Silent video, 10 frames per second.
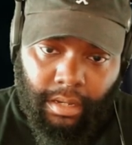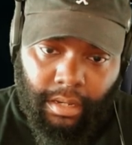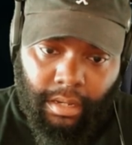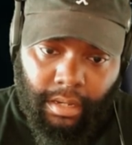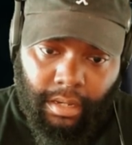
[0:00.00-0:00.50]

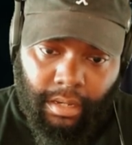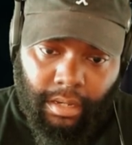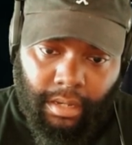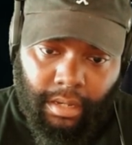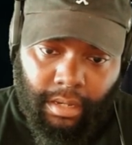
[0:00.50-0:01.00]

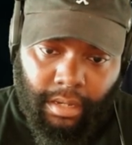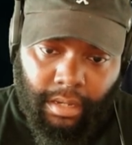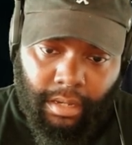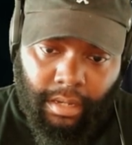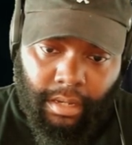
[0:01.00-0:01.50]

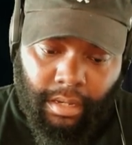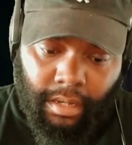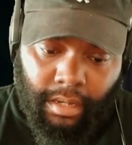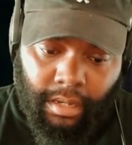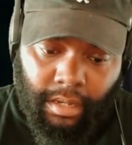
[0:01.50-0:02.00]

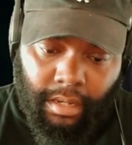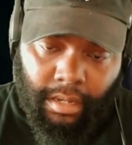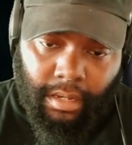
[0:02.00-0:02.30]
(silent)